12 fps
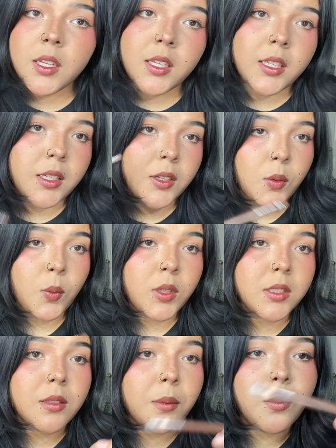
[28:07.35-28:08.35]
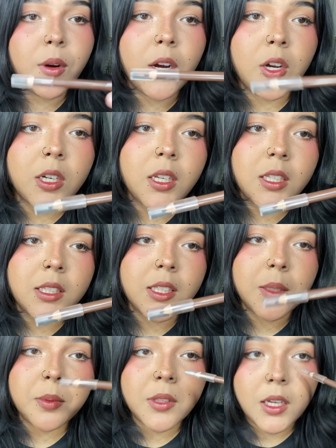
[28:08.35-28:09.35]
in with some brown
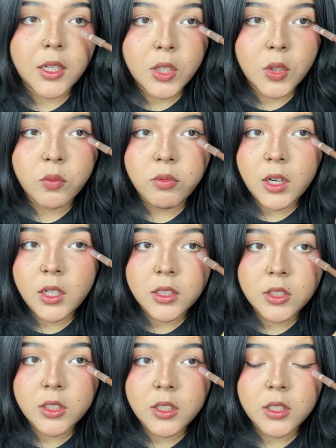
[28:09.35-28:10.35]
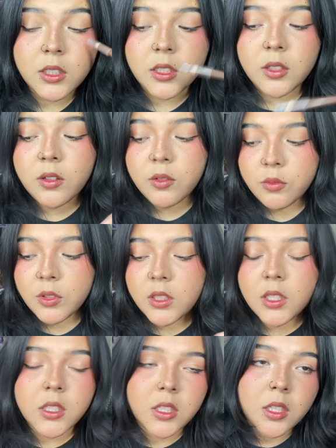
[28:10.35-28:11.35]
lip liner right under here,
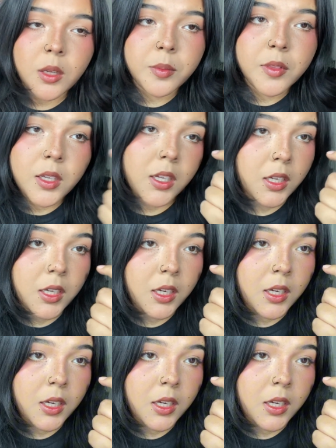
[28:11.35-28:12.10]
retouched up the